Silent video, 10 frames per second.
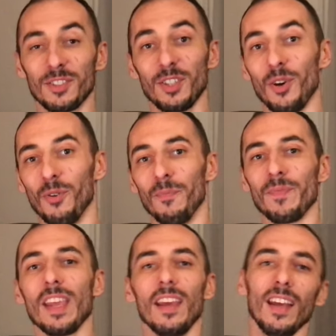So,
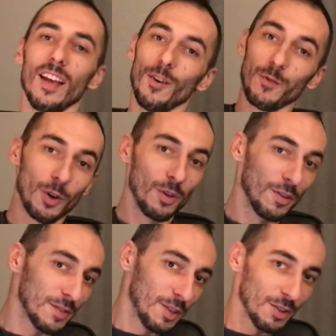for
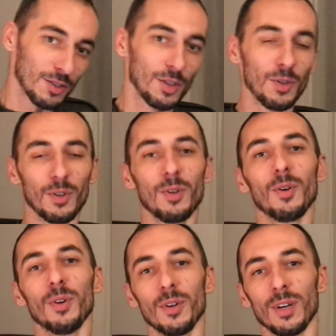all of those
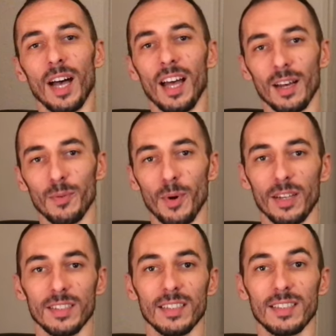who
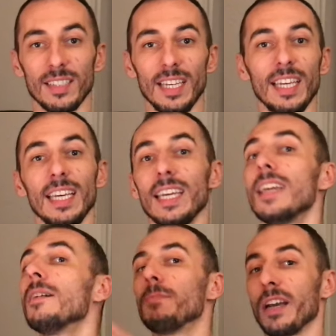want to
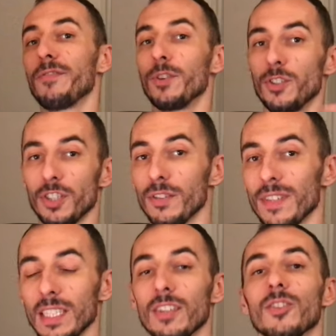see my future
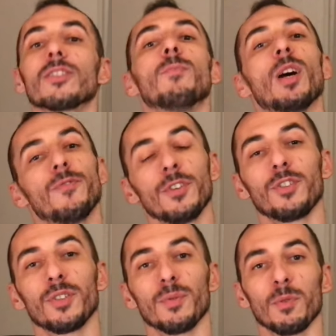videos, my
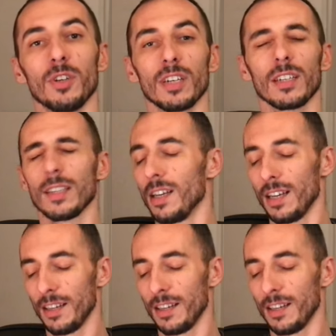future work,